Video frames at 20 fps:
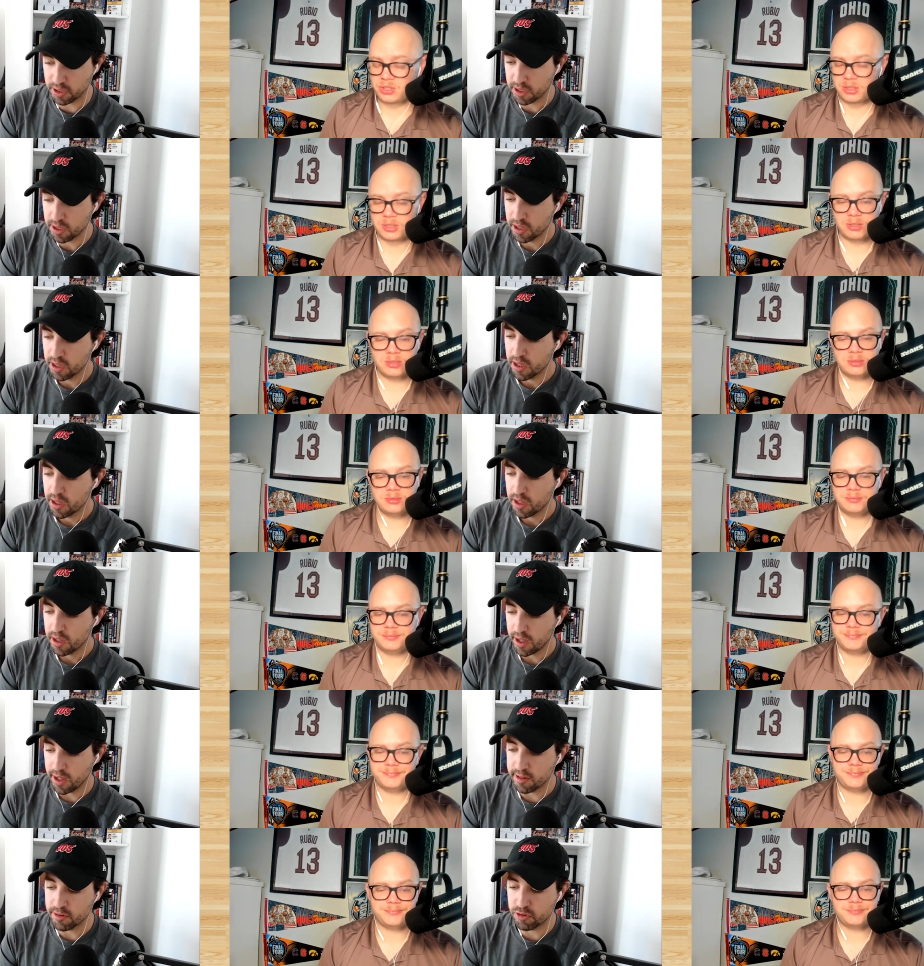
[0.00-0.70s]
Speaker 1: should.
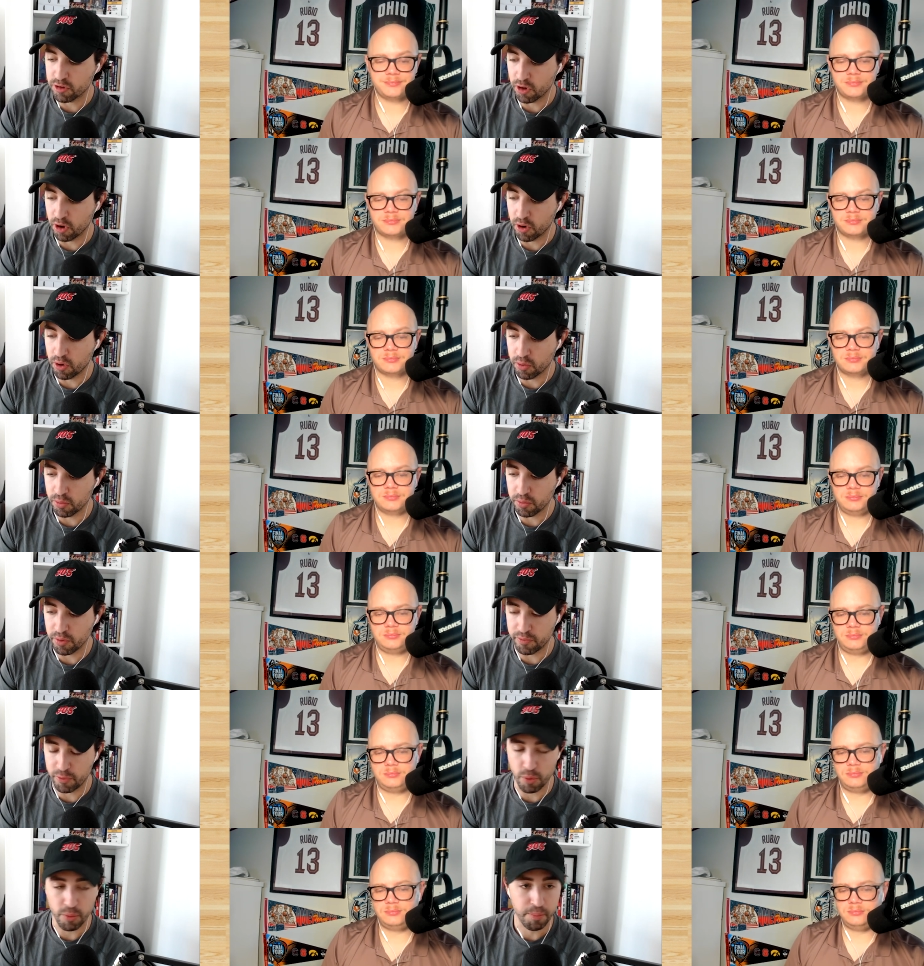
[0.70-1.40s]
And so,
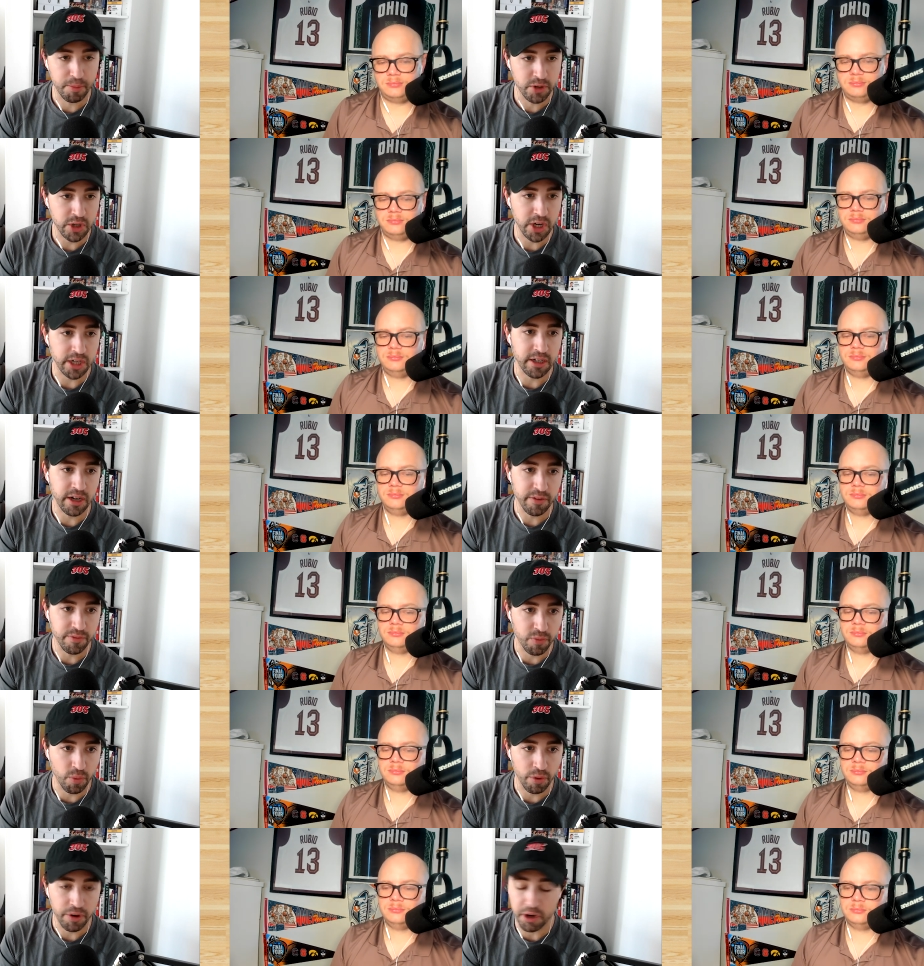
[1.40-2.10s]
if you're projecting
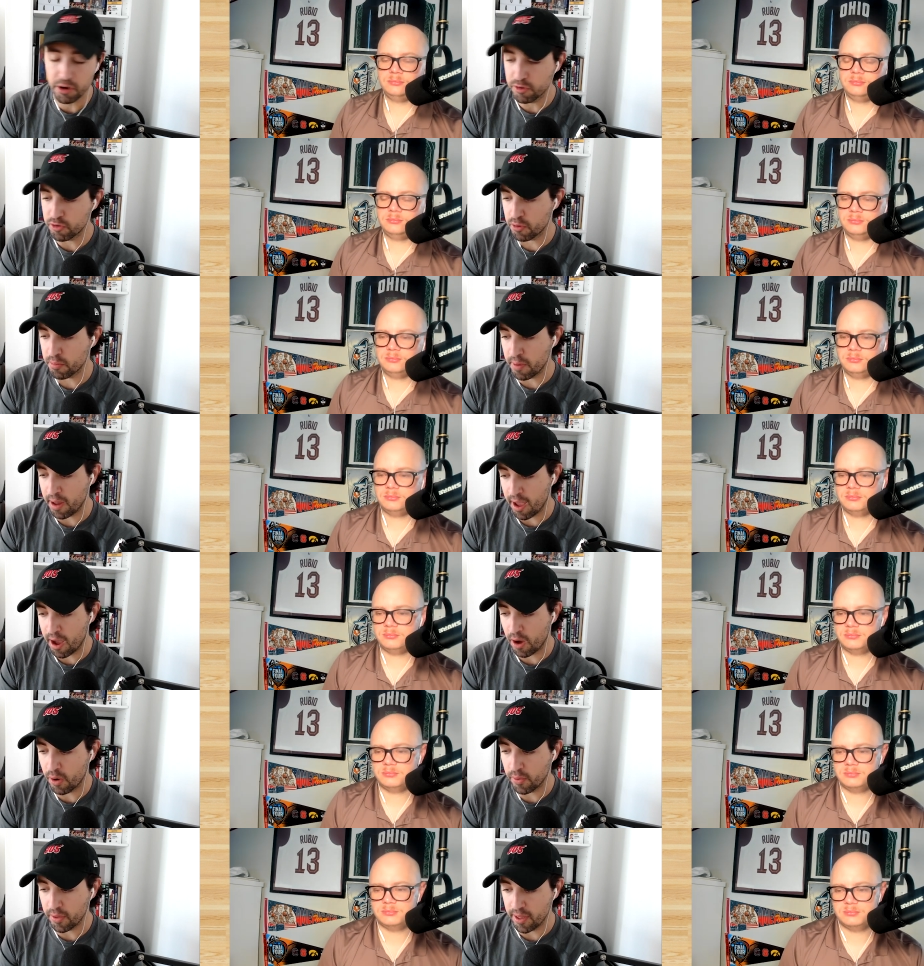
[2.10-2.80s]
four years from
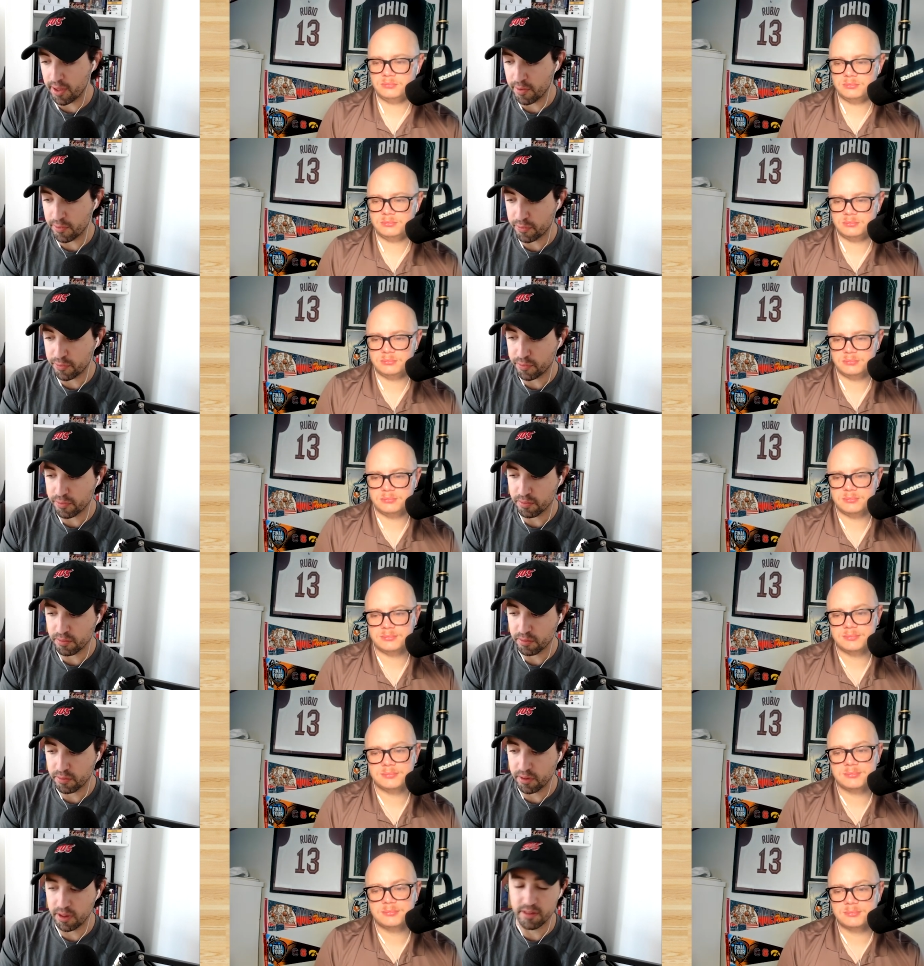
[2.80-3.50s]
now, if
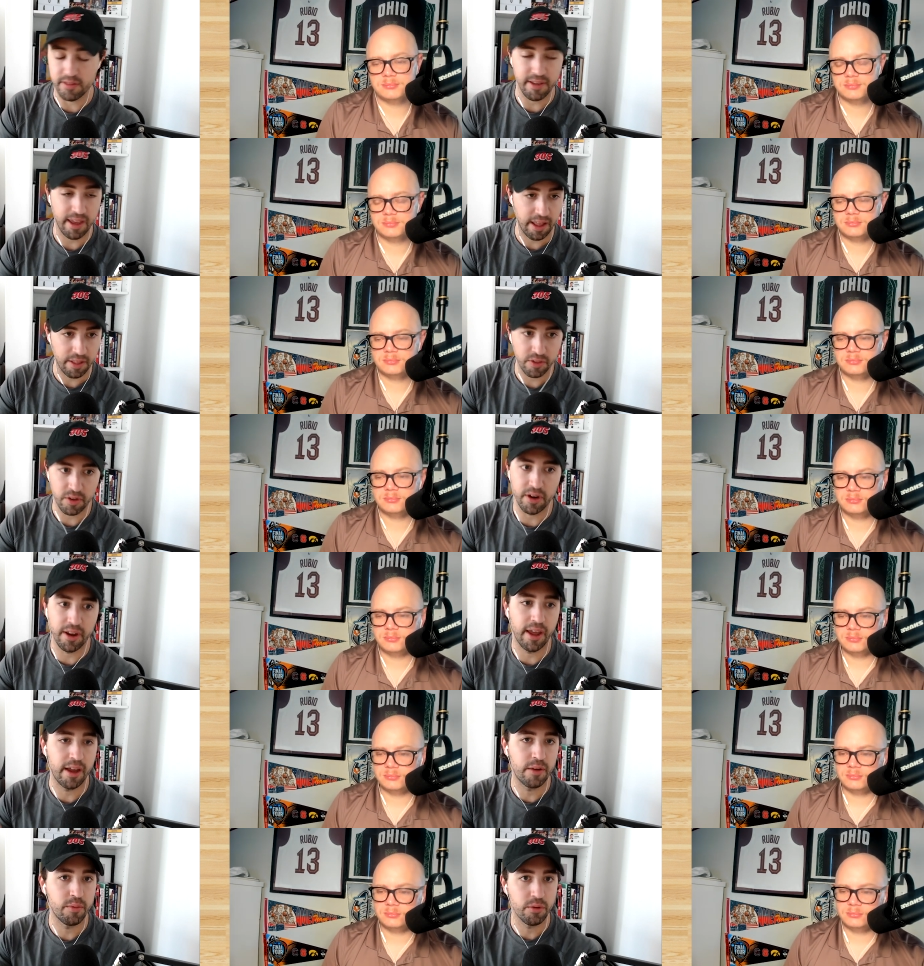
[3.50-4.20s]
it's
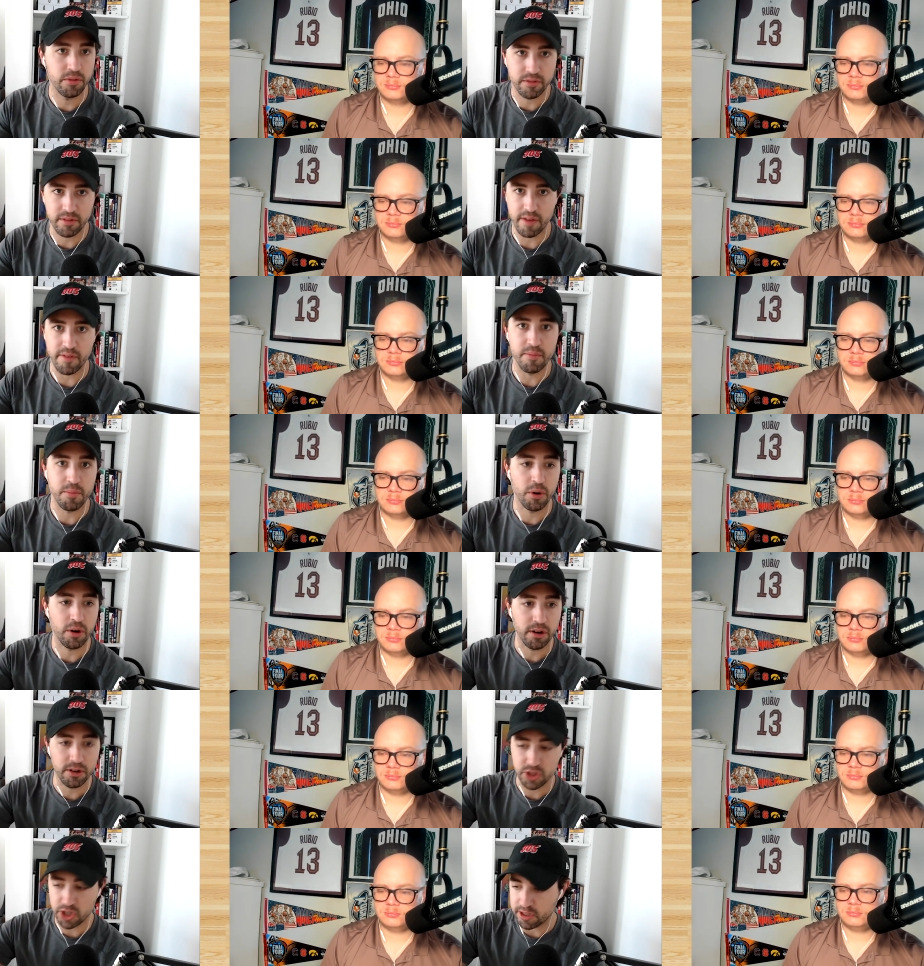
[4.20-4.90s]
Anthony Edwards, Devin
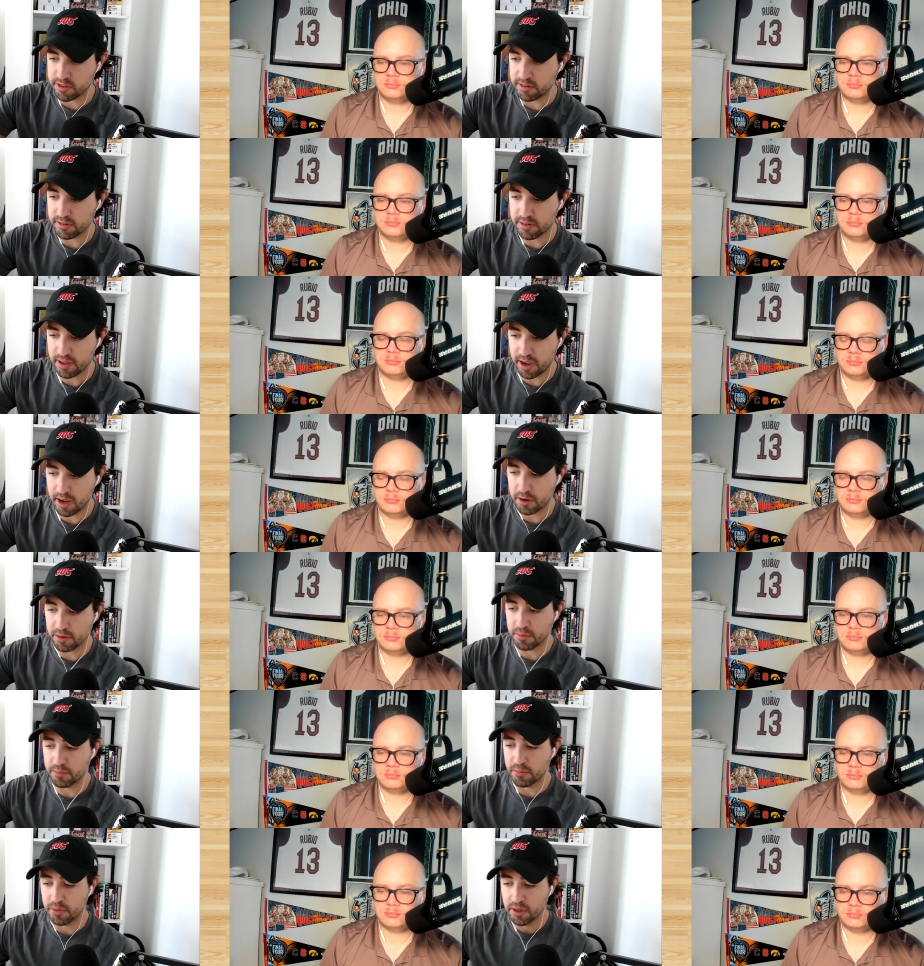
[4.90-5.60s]
Booker, Jayson
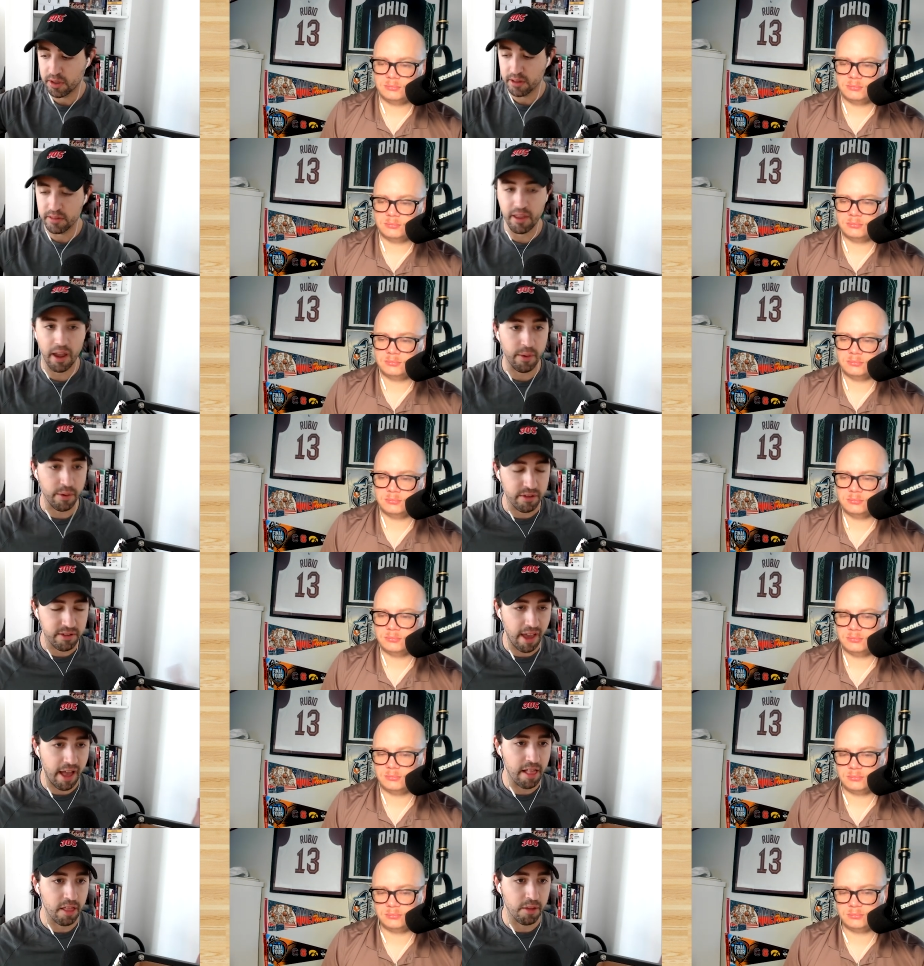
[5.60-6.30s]
Tatum,
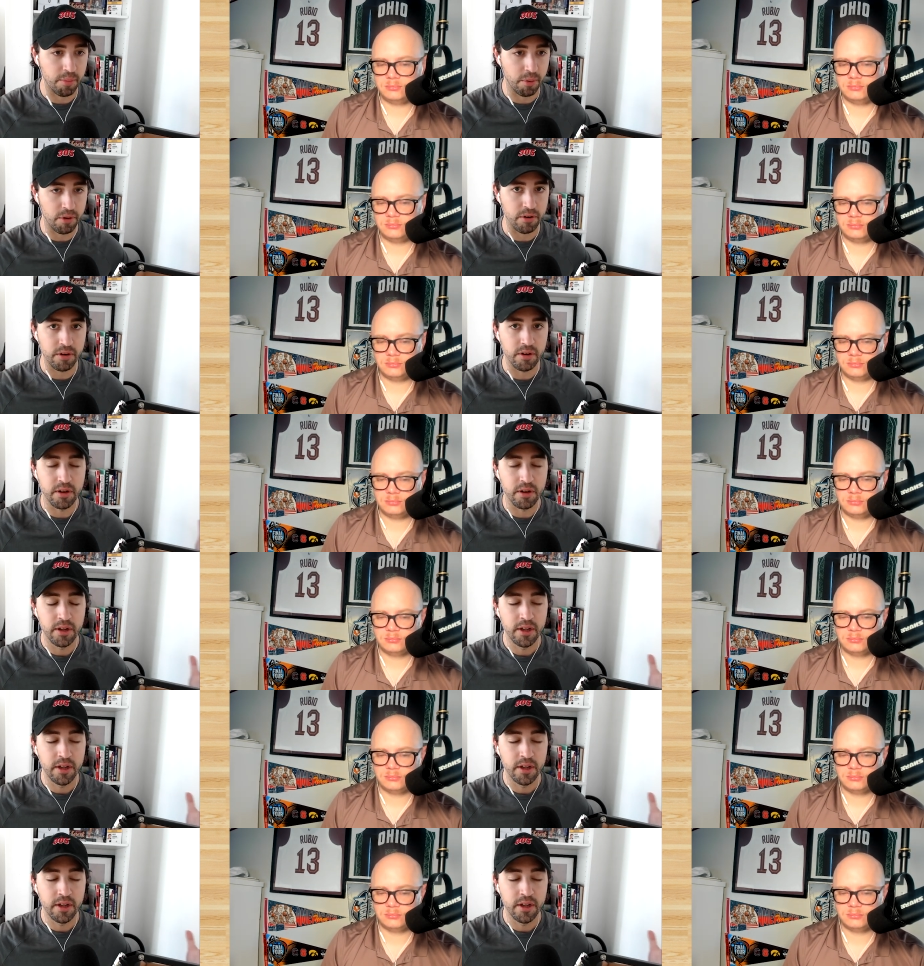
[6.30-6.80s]
Tyrese Halliburton,